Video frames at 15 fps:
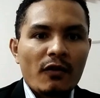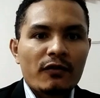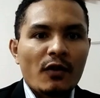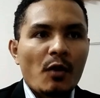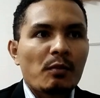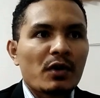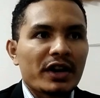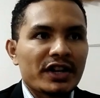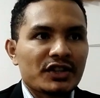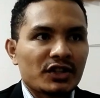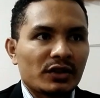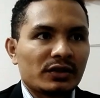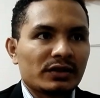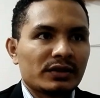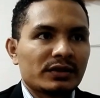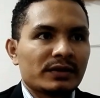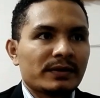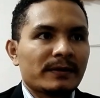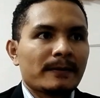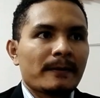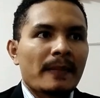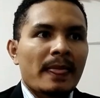of operation.
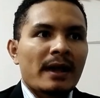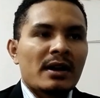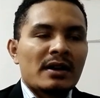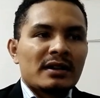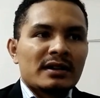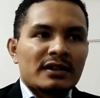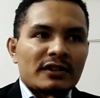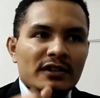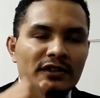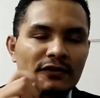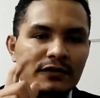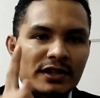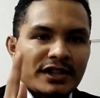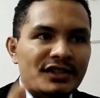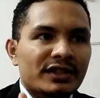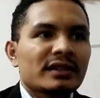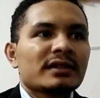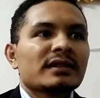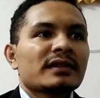First,